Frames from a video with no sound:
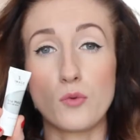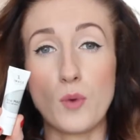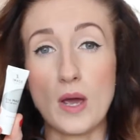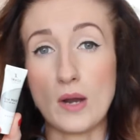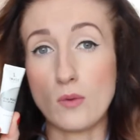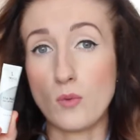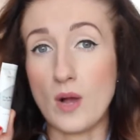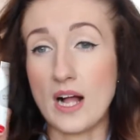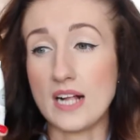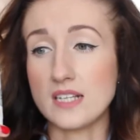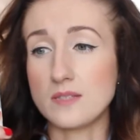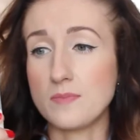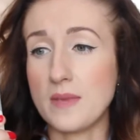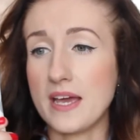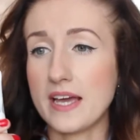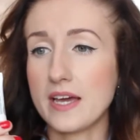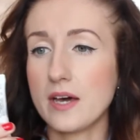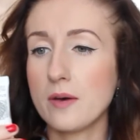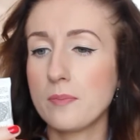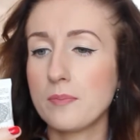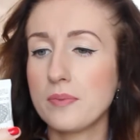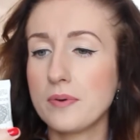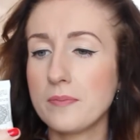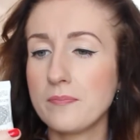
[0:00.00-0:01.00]
Wet n Wild
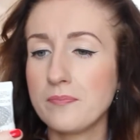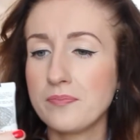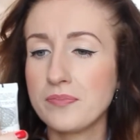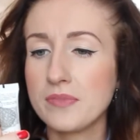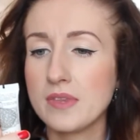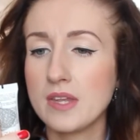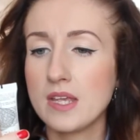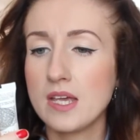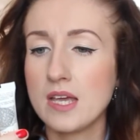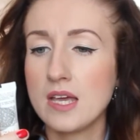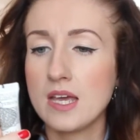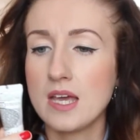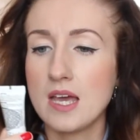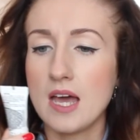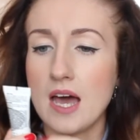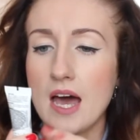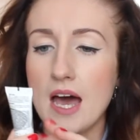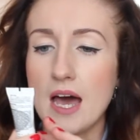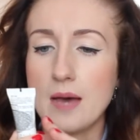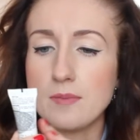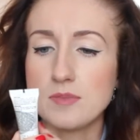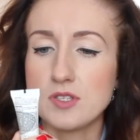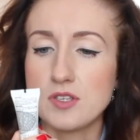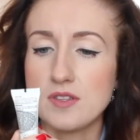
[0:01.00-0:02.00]
makeup.
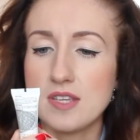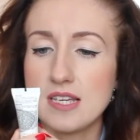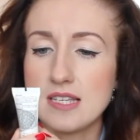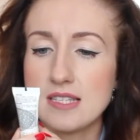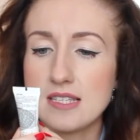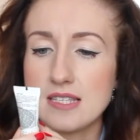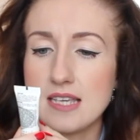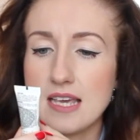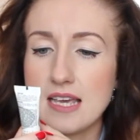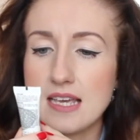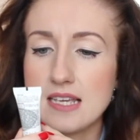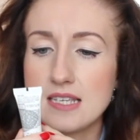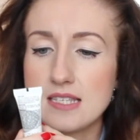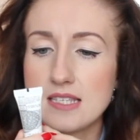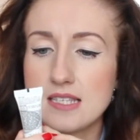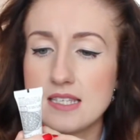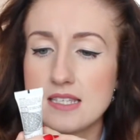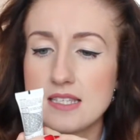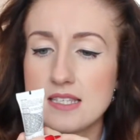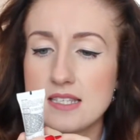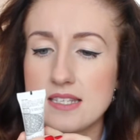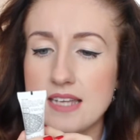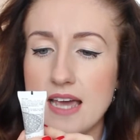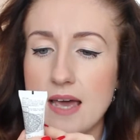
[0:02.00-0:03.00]
So this is
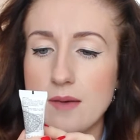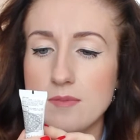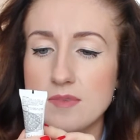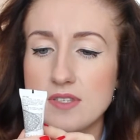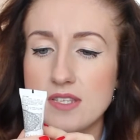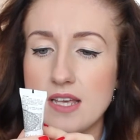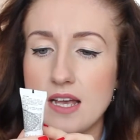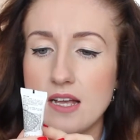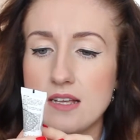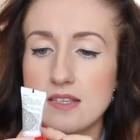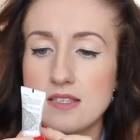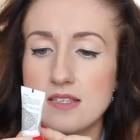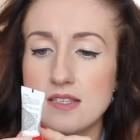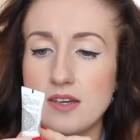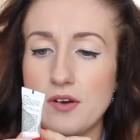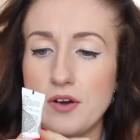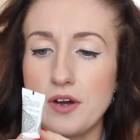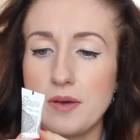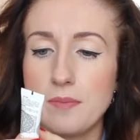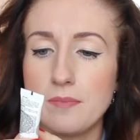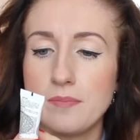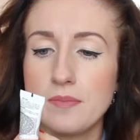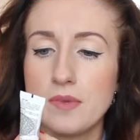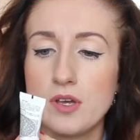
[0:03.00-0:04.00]
stem cell
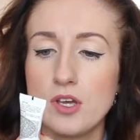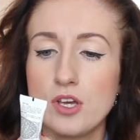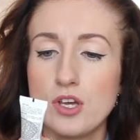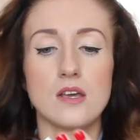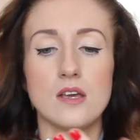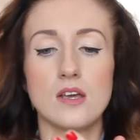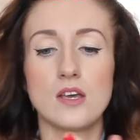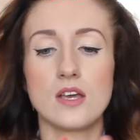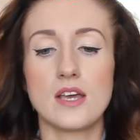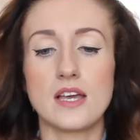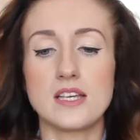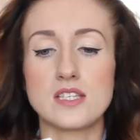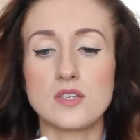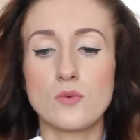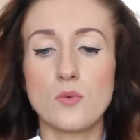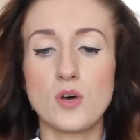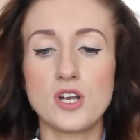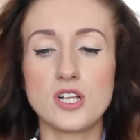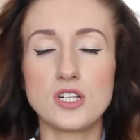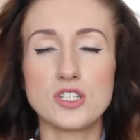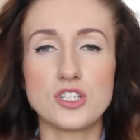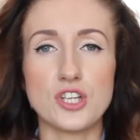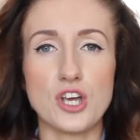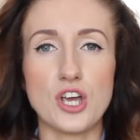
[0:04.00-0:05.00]
serum. So what
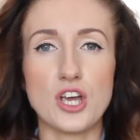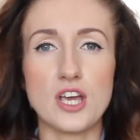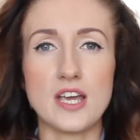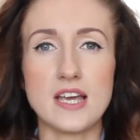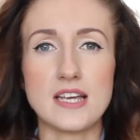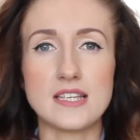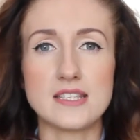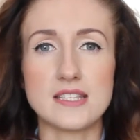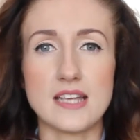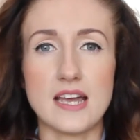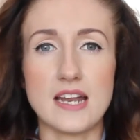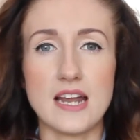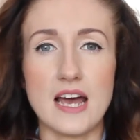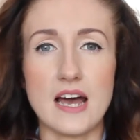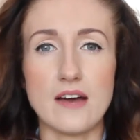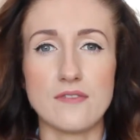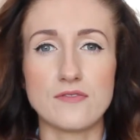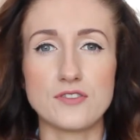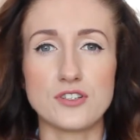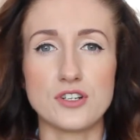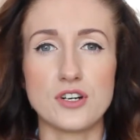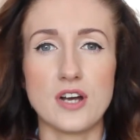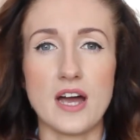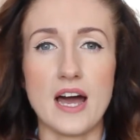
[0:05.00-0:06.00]
I'll do is then
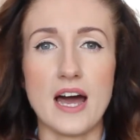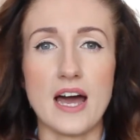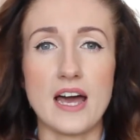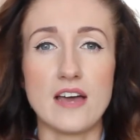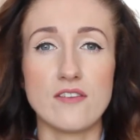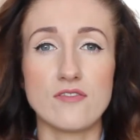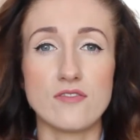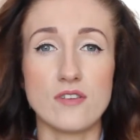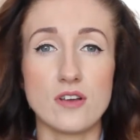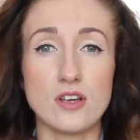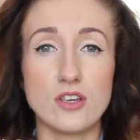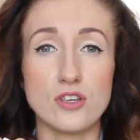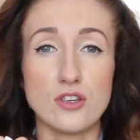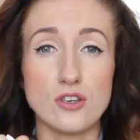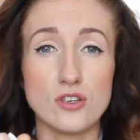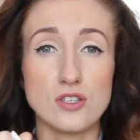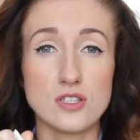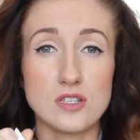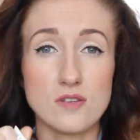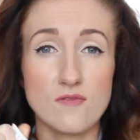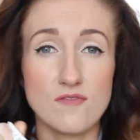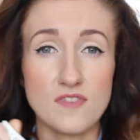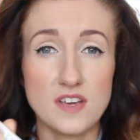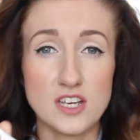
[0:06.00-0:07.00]
after I've
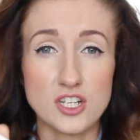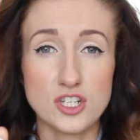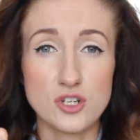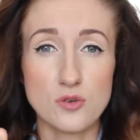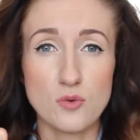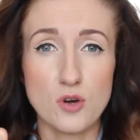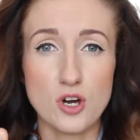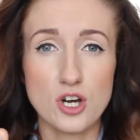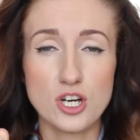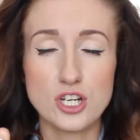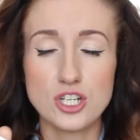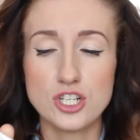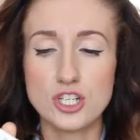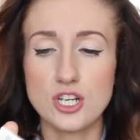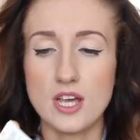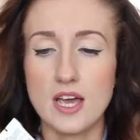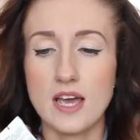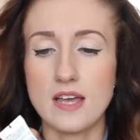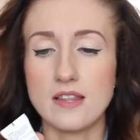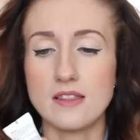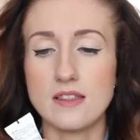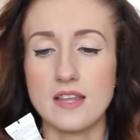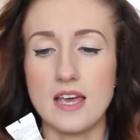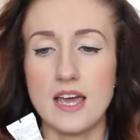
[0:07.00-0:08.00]
used facial wash
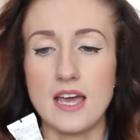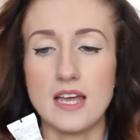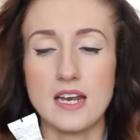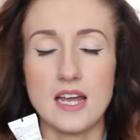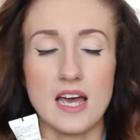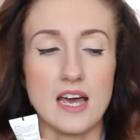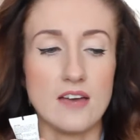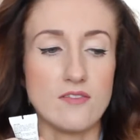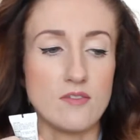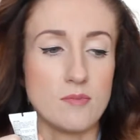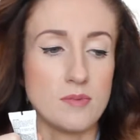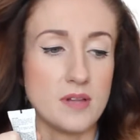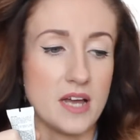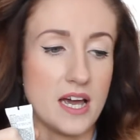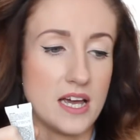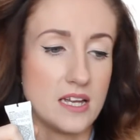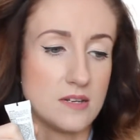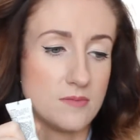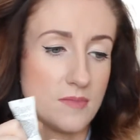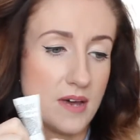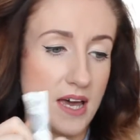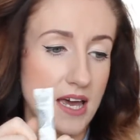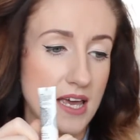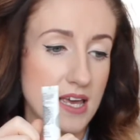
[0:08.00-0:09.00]
and then I've
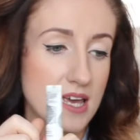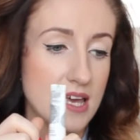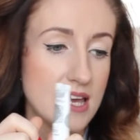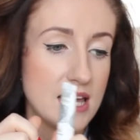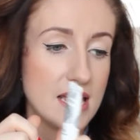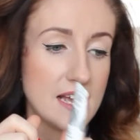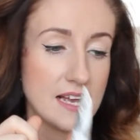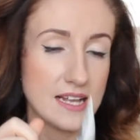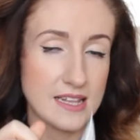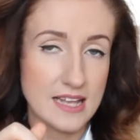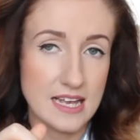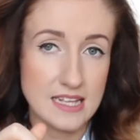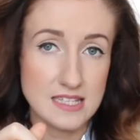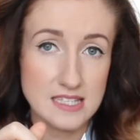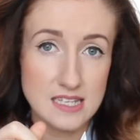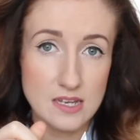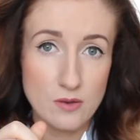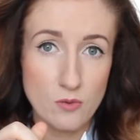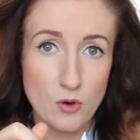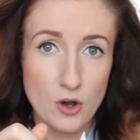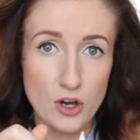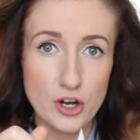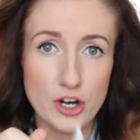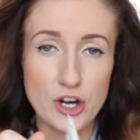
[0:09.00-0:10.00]
applied my
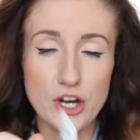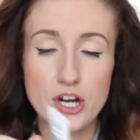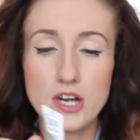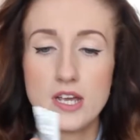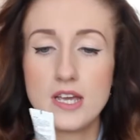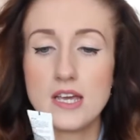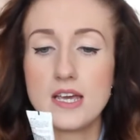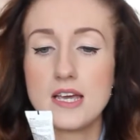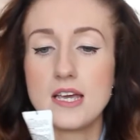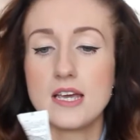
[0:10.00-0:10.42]
cleansing water,